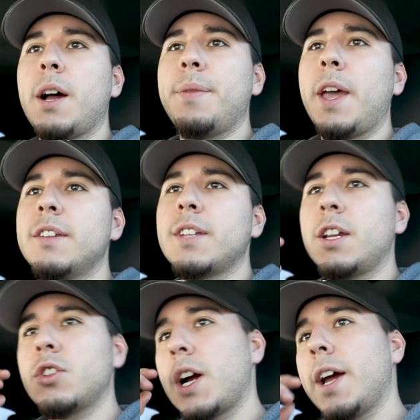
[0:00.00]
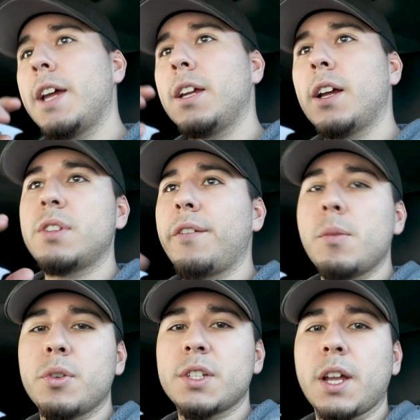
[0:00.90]
They said try
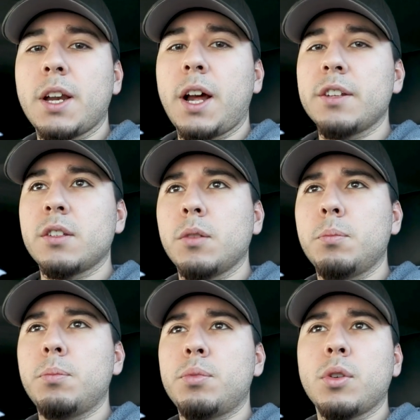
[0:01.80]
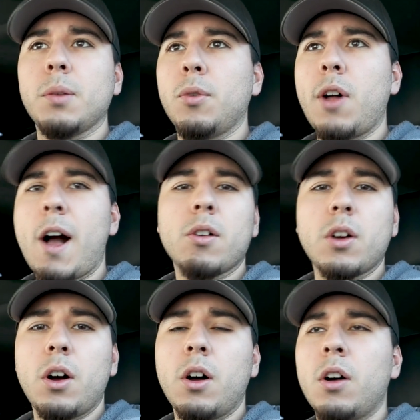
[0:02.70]
70% isopropyl
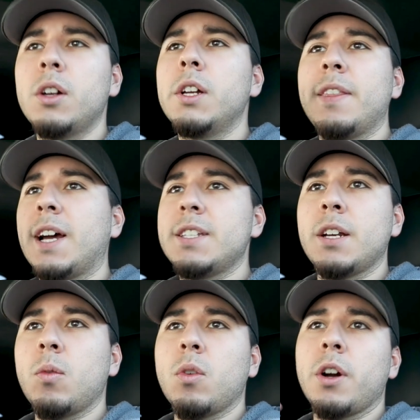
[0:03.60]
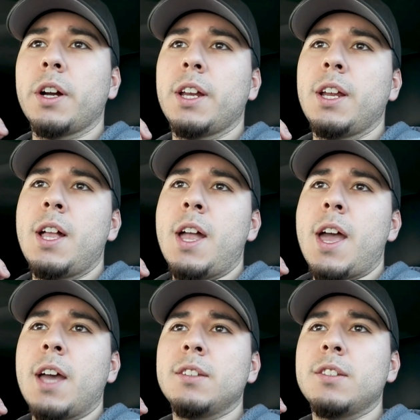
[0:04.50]
alcohol. That didn't work,
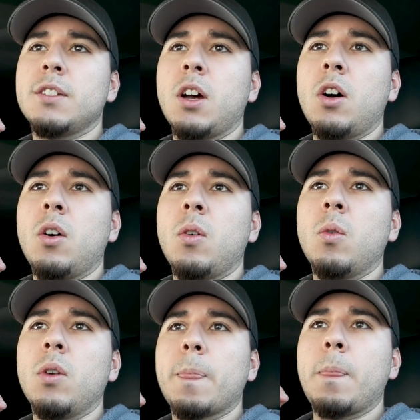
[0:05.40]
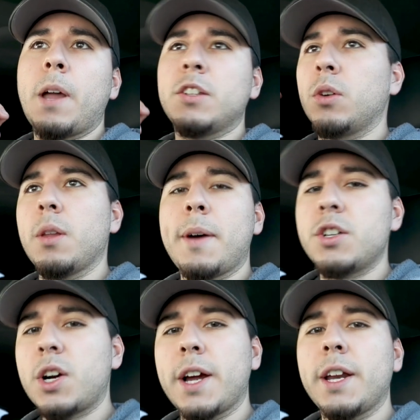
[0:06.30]
and so I told them I
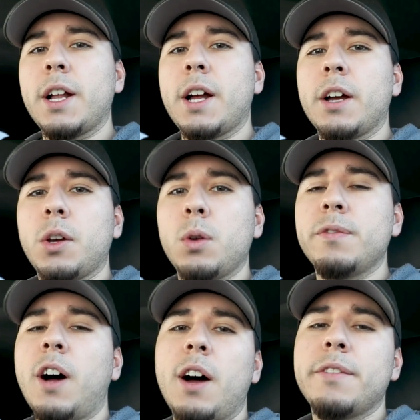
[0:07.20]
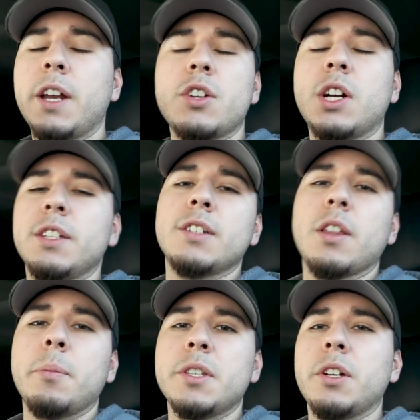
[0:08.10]
tried Goof Off, and I tried this
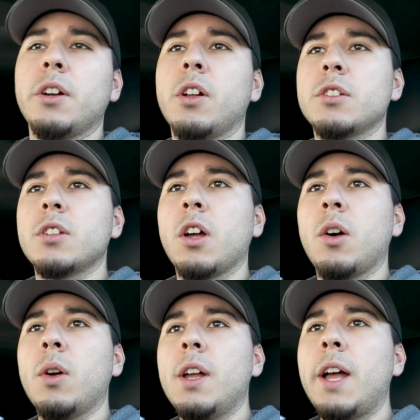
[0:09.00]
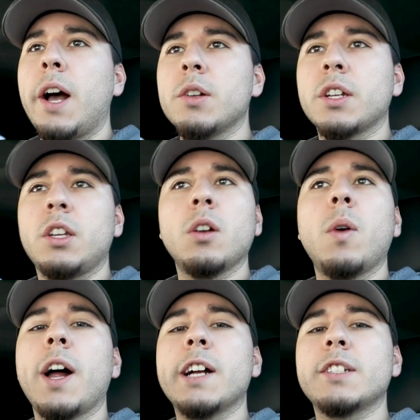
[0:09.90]
other material. And so I was like, you know
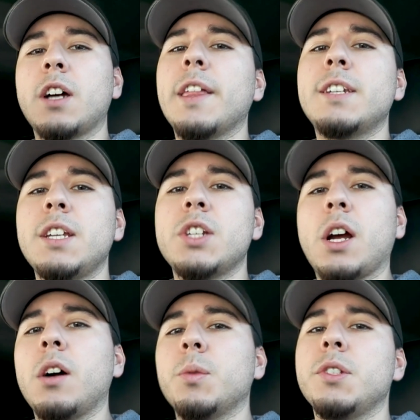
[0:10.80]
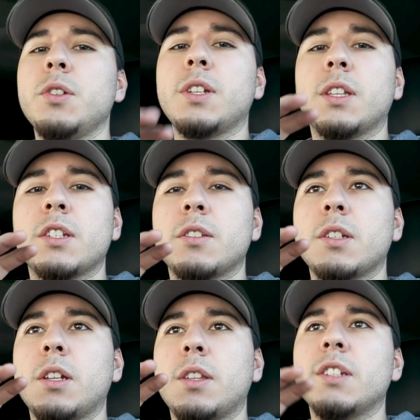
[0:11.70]
what, I saw that TJ Hunt was using this
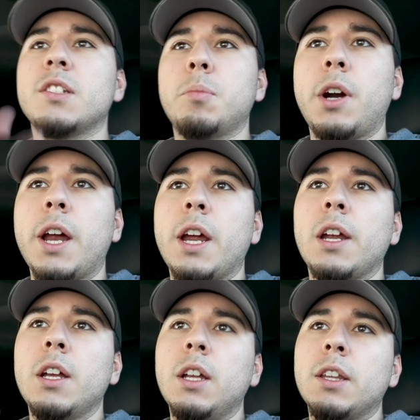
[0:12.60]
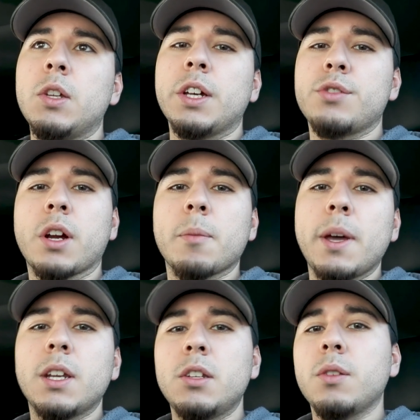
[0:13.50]
spray that you guys
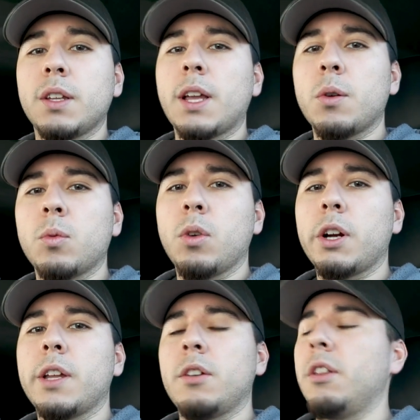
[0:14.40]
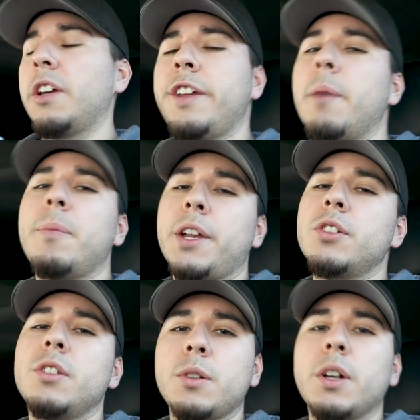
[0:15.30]
recommended. Do you think that would work? And they're like, yep, that
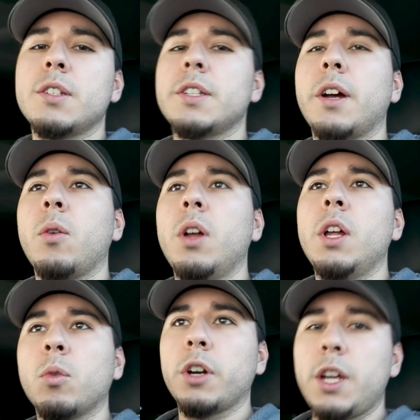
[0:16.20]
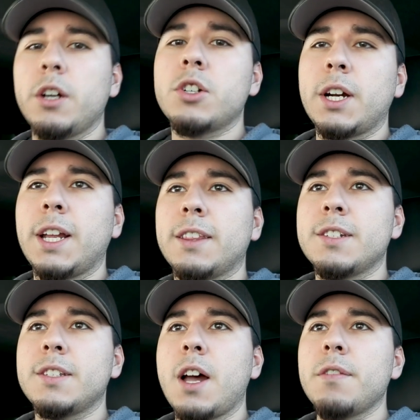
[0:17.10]
should do it. So we're here trying to get the
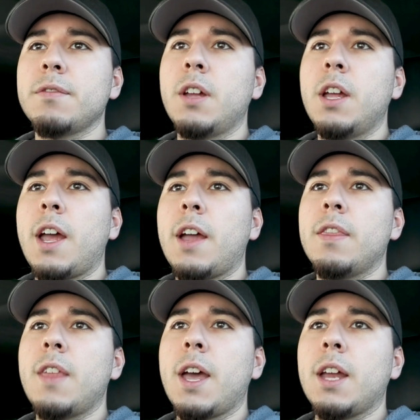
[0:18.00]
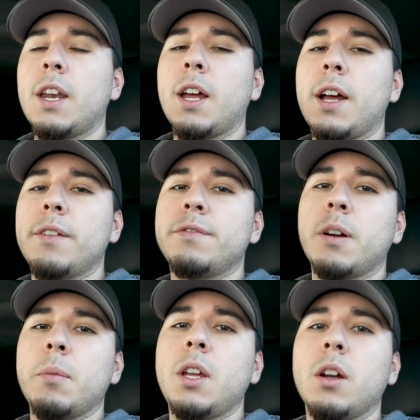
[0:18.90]
stuff, and then
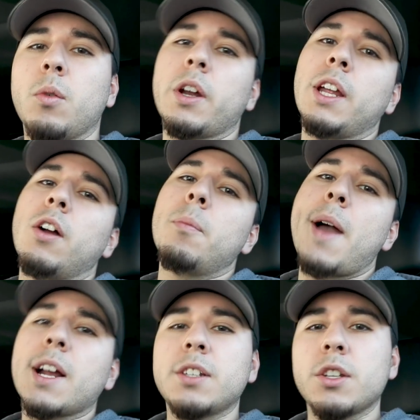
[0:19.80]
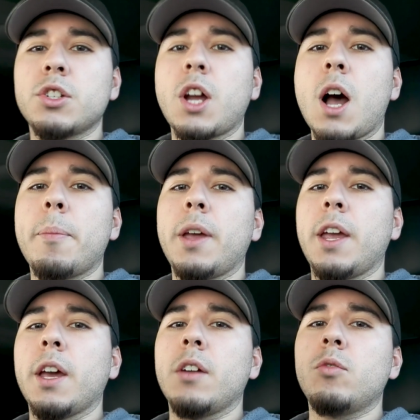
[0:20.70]
from here we're going to go back to the shop
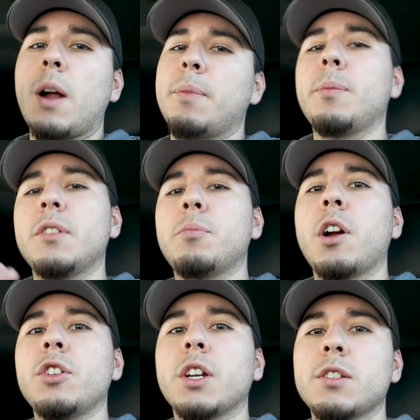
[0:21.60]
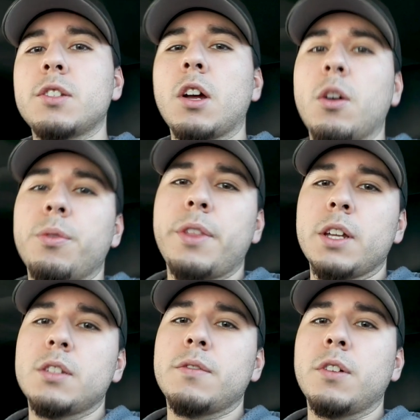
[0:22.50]
and wrap up this project. So
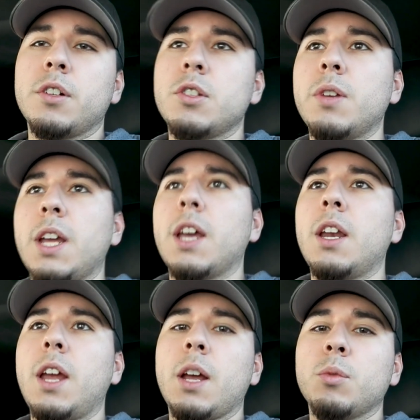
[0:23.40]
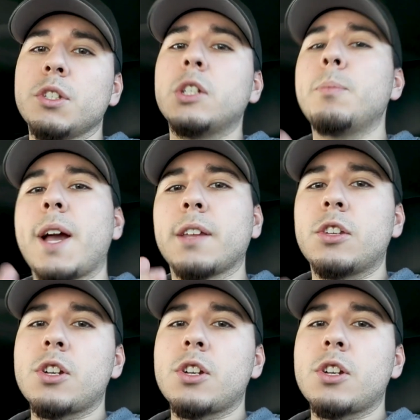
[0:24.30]
thanks for tuning in, and we'll see you back at the